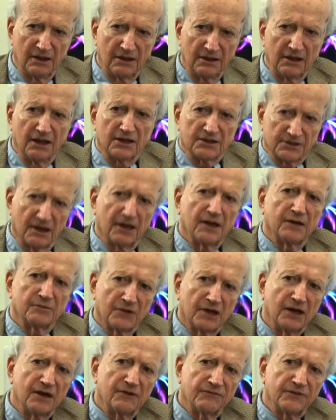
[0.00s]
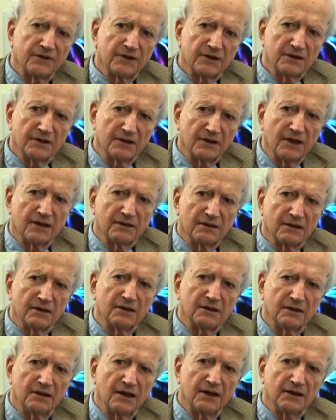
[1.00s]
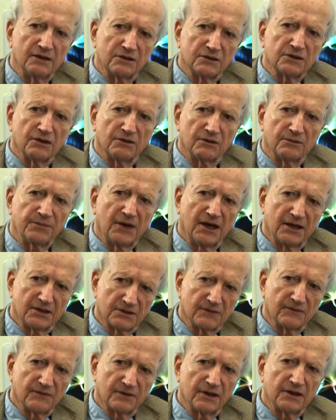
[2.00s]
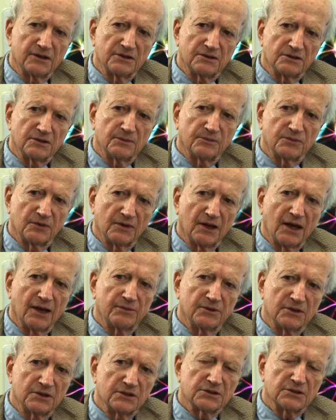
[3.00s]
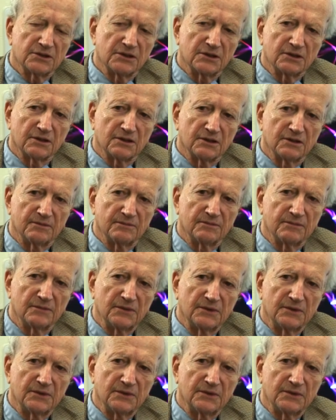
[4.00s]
yes, I am confident that the data show a positive relationship between happiness and income.